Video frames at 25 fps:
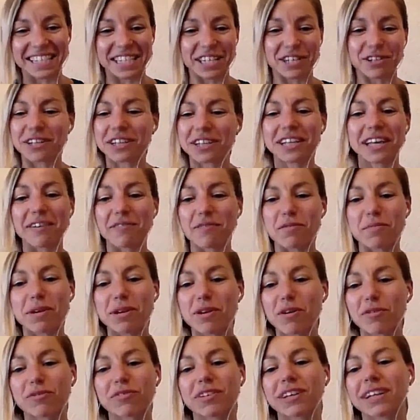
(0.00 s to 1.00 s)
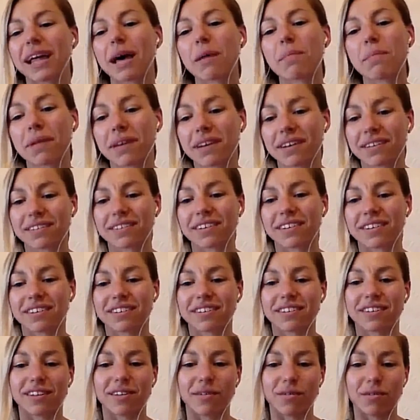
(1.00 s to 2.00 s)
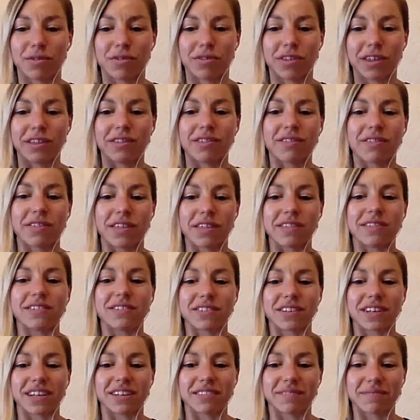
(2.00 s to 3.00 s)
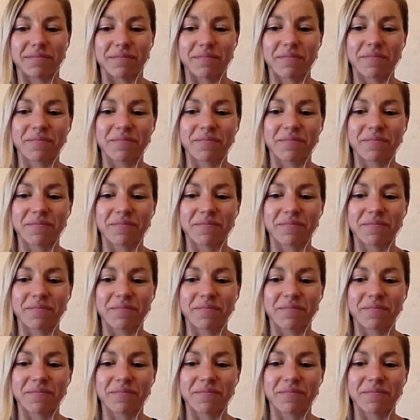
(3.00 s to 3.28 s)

So you didn't give them enough tilapia to, you know, thin the skin.